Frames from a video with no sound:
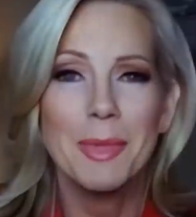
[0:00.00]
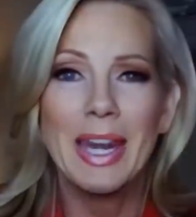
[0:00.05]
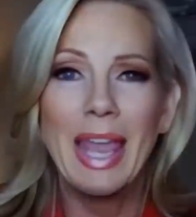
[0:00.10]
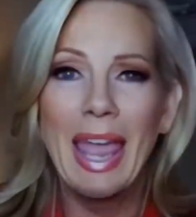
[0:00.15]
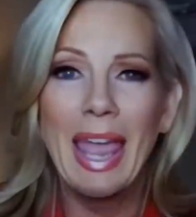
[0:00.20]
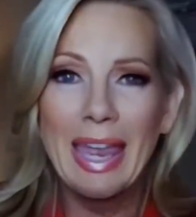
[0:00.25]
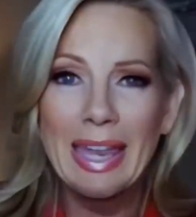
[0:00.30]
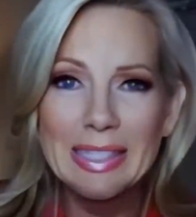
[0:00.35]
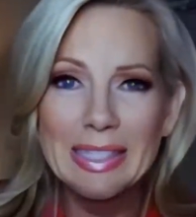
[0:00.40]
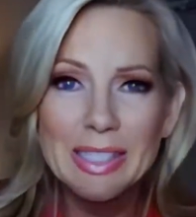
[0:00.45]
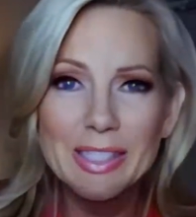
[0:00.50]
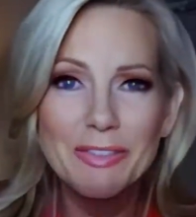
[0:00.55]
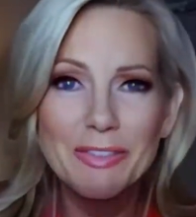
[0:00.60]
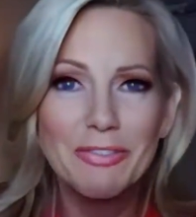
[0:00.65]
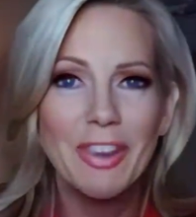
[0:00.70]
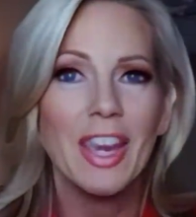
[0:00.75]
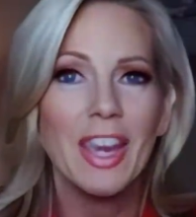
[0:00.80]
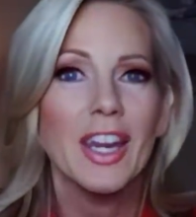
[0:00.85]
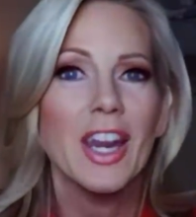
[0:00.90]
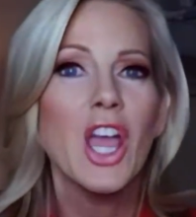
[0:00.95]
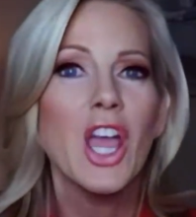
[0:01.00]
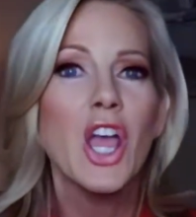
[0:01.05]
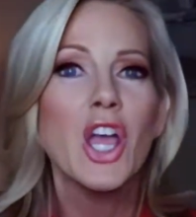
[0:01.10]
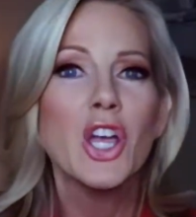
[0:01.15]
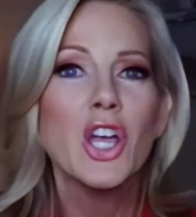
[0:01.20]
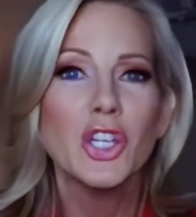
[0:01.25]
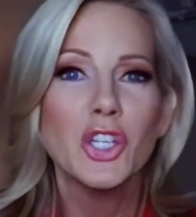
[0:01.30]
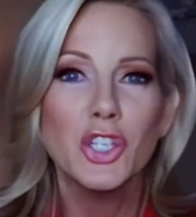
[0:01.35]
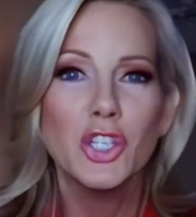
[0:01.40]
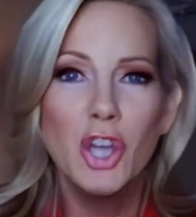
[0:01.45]
I mean, hands and feet,
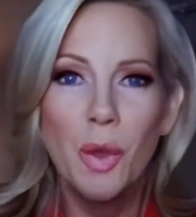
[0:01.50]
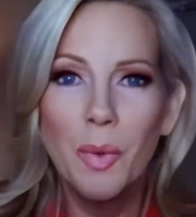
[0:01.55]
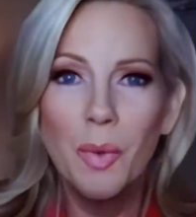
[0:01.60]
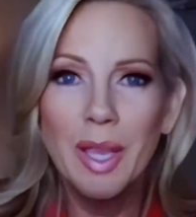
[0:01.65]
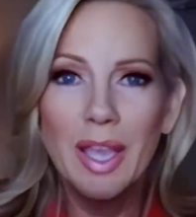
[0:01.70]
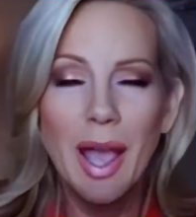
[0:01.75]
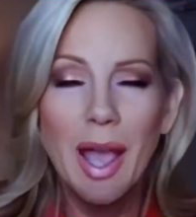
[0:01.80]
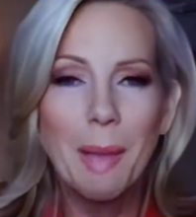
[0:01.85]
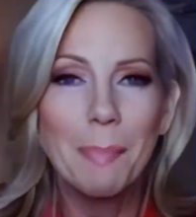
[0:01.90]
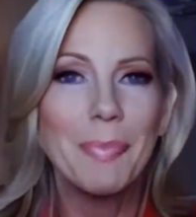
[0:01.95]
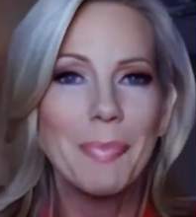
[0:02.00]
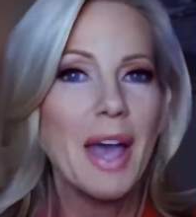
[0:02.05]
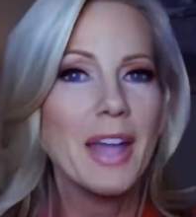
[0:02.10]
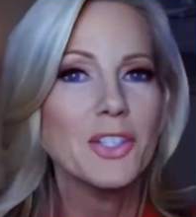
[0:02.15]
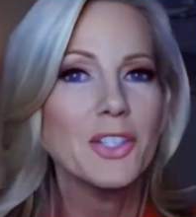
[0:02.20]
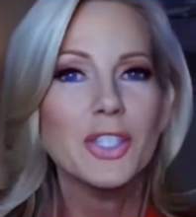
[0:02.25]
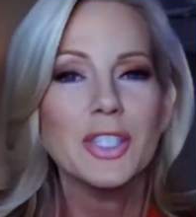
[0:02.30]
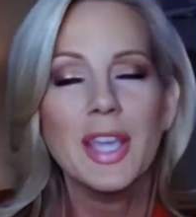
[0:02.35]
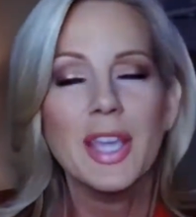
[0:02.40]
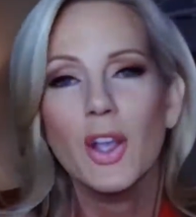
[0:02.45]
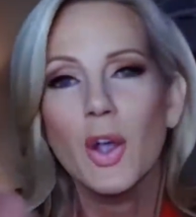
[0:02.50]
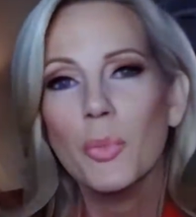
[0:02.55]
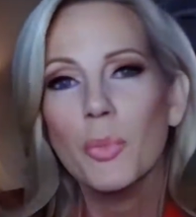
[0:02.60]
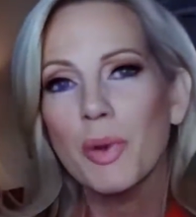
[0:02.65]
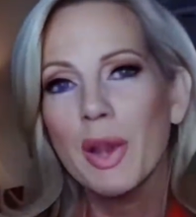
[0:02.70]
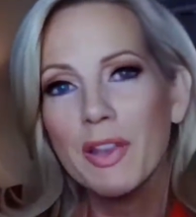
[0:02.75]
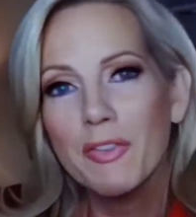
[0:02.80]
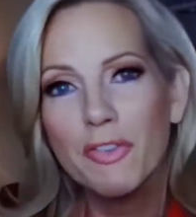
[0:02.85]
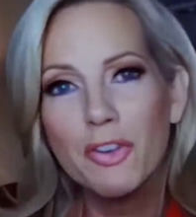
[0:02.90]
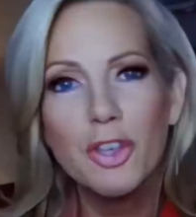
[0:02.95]
showing up, not just saying,
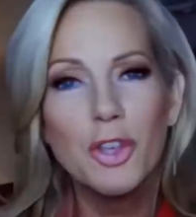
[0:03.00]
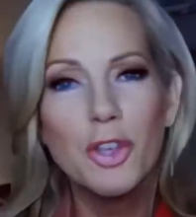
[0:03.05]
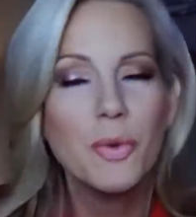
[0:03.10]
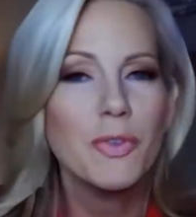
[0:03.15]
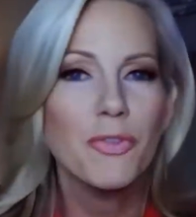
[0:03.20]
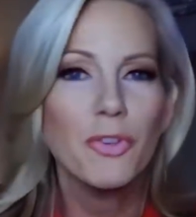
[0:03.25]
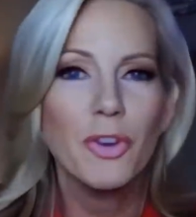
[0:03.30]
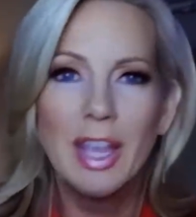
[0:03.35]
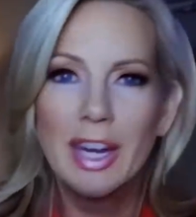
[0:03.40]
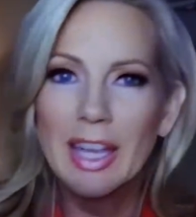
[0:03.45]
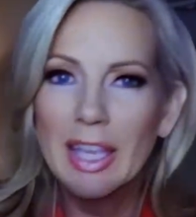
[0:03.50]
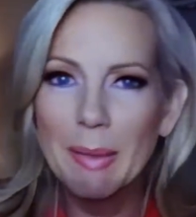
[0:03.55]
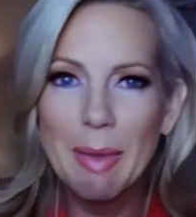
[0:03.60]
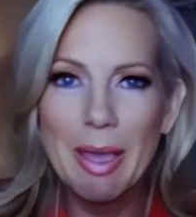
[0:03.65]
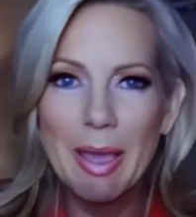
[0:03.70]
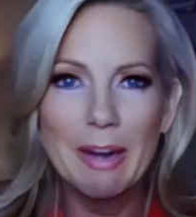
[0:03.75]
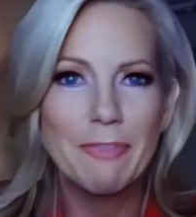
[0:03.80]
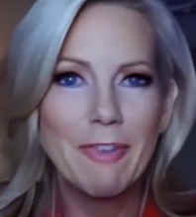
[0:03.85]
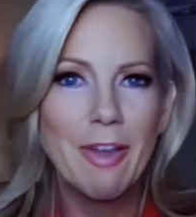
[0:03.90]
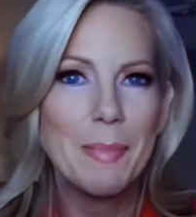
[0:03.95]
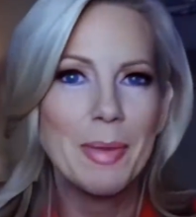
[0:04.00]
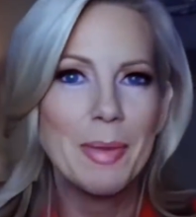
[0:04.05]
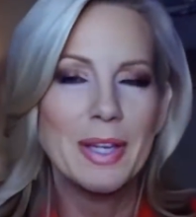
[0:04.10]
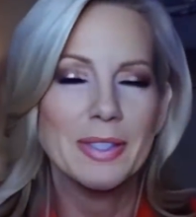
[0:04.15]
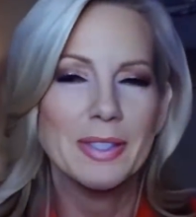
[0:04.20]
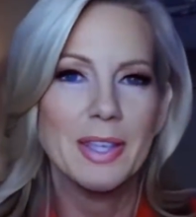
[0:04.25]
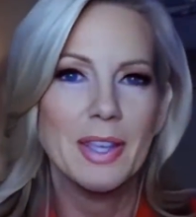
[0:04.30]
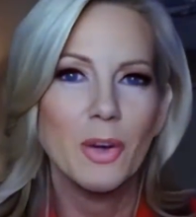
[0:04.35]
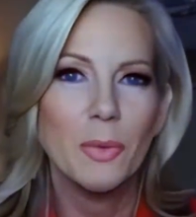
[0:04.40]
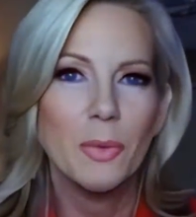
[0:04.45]
I'll pray for you and forgetting about it 5
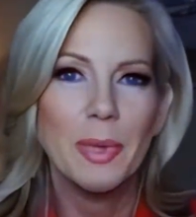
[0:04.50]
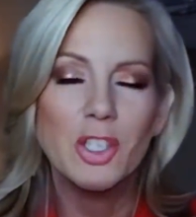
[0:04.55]
minutes later.